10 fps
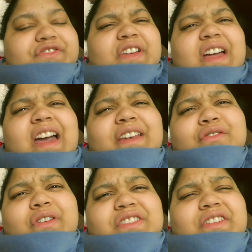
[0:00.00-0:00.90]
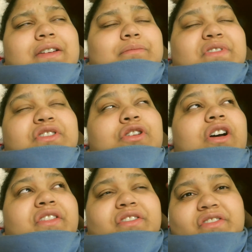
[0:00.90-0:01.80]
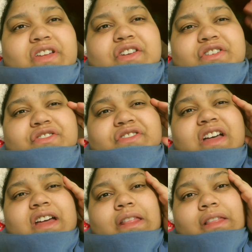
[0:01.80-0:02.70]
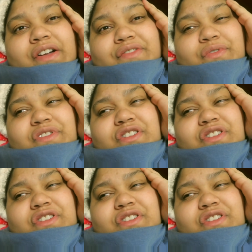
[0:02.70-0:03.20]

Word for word: so yeah, I had a great time with other creators. I love when